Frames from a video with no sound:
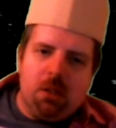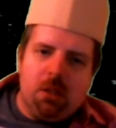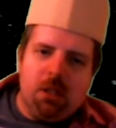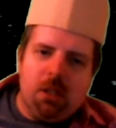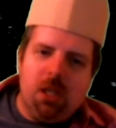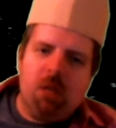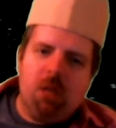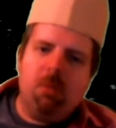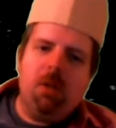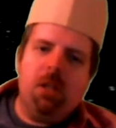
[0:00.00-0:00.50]

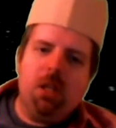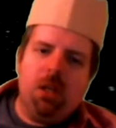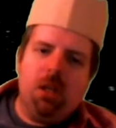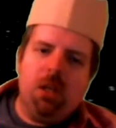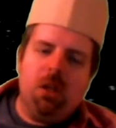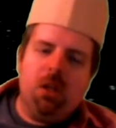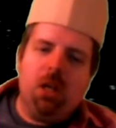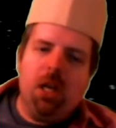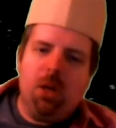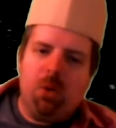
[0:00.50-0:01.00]
Tell me that
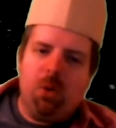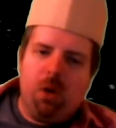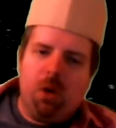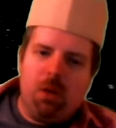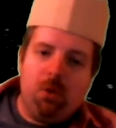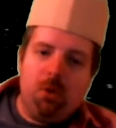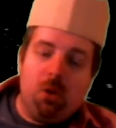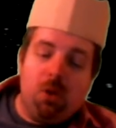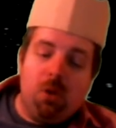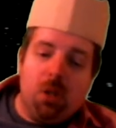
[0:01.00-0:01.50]
you like what
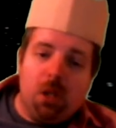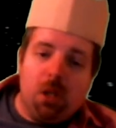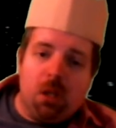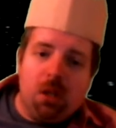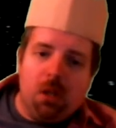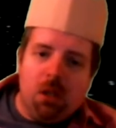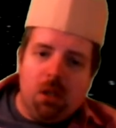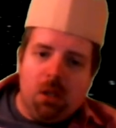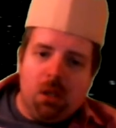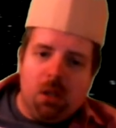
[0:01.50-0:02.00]
I'm doing,
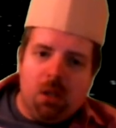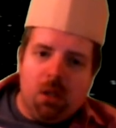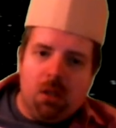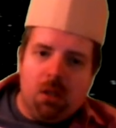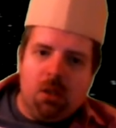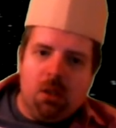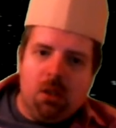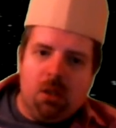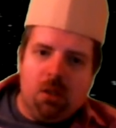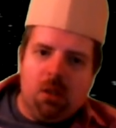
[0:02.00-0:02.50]

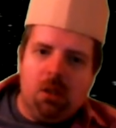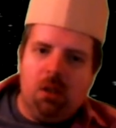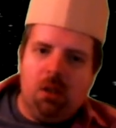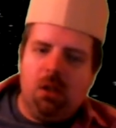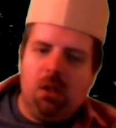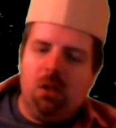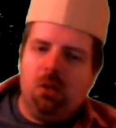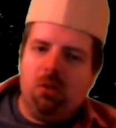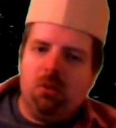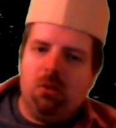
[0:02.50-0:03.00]

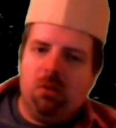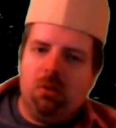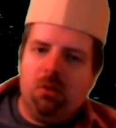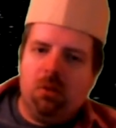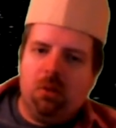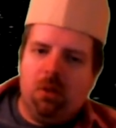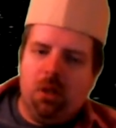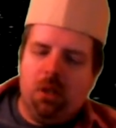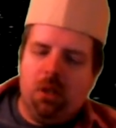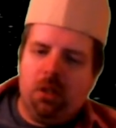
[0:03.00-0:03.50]
And
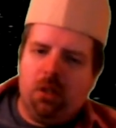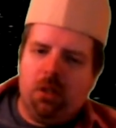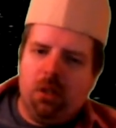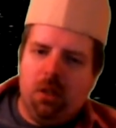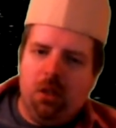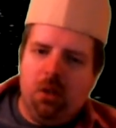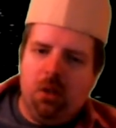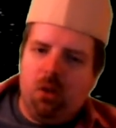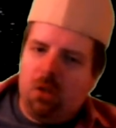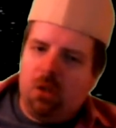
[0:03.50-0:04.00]

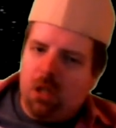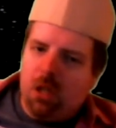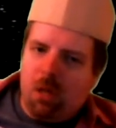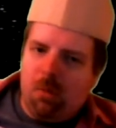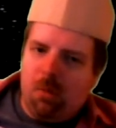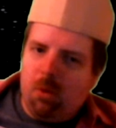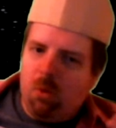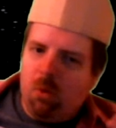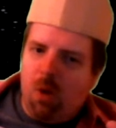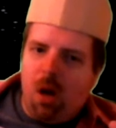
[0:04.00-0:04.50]
you can
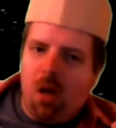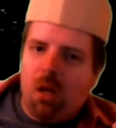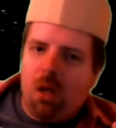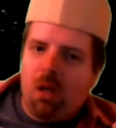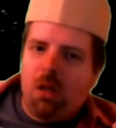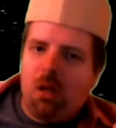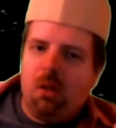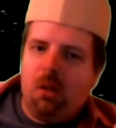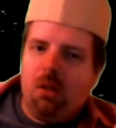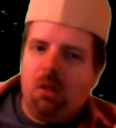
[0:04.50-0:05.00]
tell me
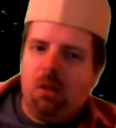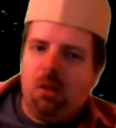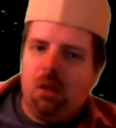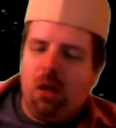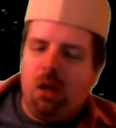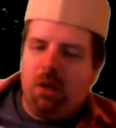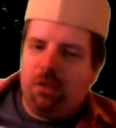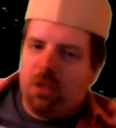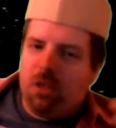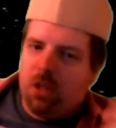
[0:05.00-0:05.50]
why.
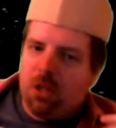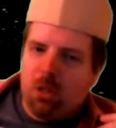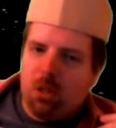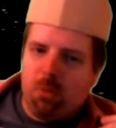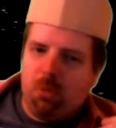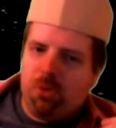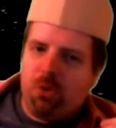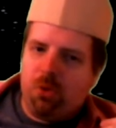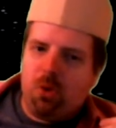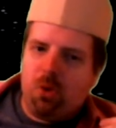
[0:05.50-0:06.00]
I've said this
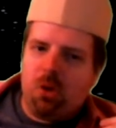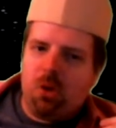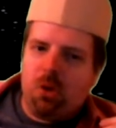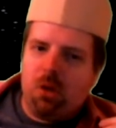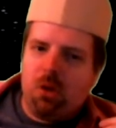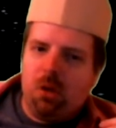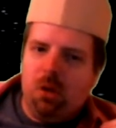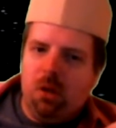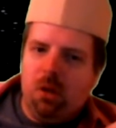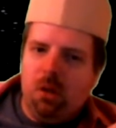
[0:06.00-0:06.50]

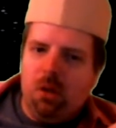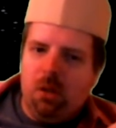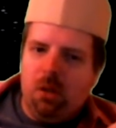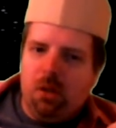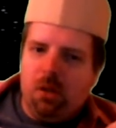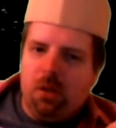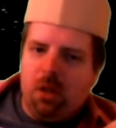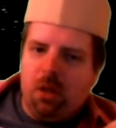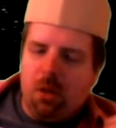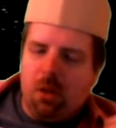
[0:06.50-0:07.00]
before.
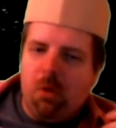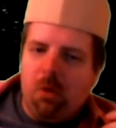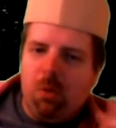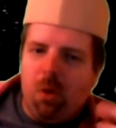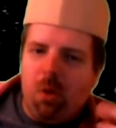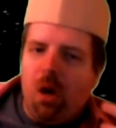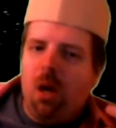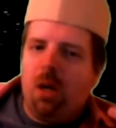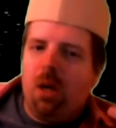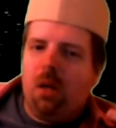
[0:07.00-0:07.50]
Tell me
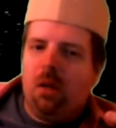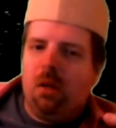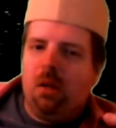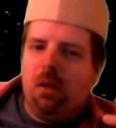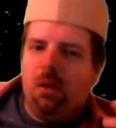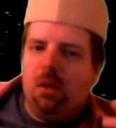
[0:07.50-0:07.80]
why.